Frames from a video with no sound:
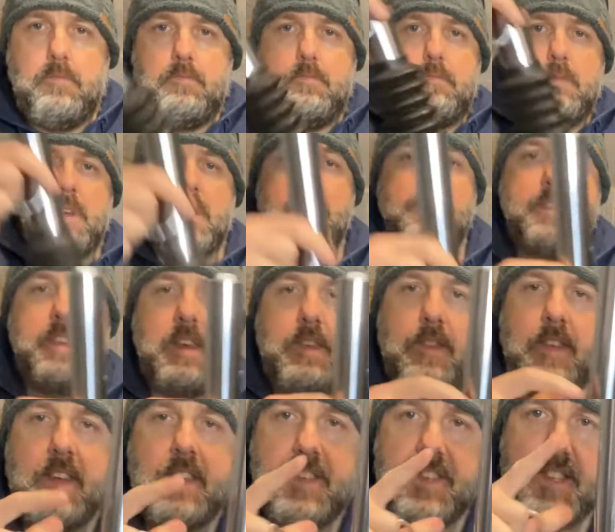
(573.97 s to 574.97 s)
Because
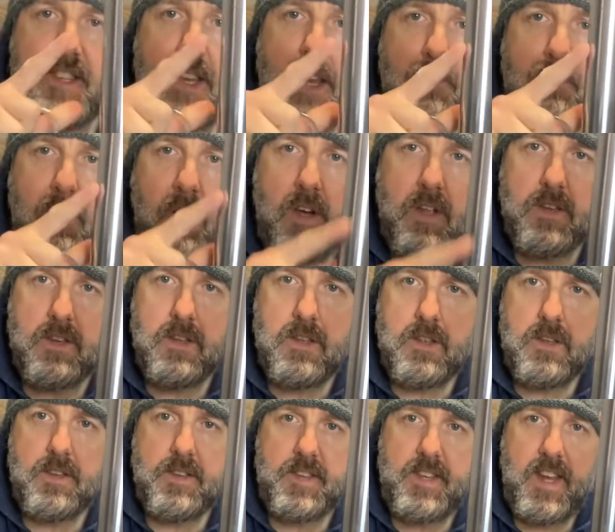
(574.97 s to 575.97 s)
these slip on
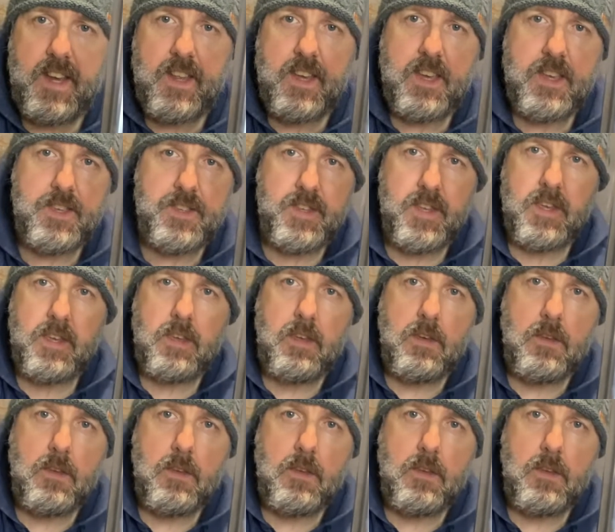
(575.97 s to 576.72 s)
dead easy,